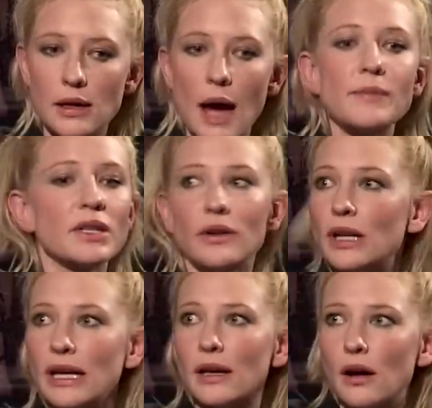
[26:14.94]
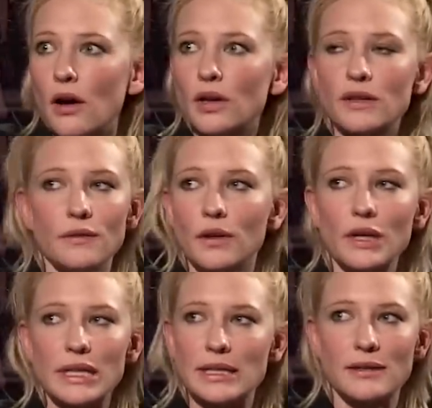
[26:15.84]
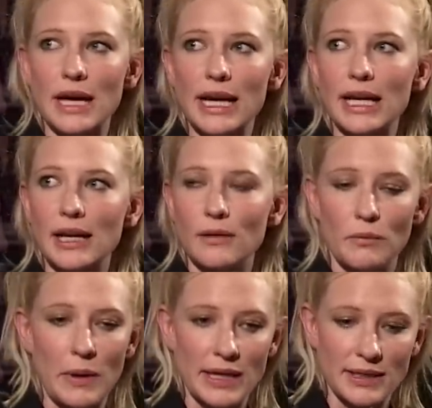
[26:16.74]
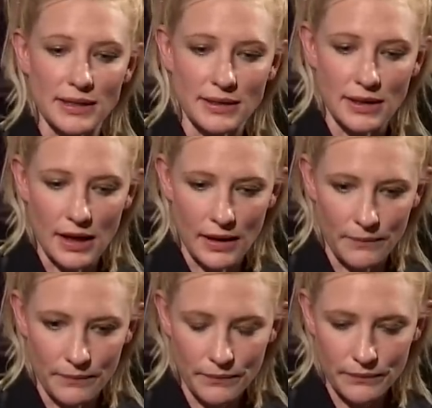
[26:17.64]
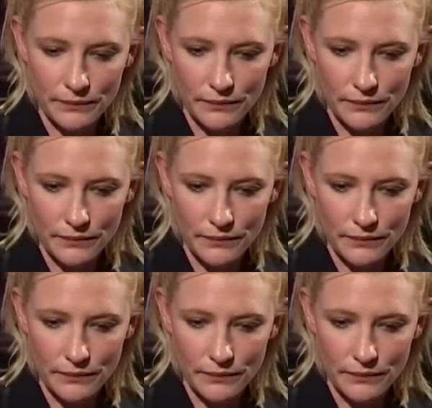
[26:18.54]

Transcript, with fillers: Absolutely, on a on a daily basis. Um,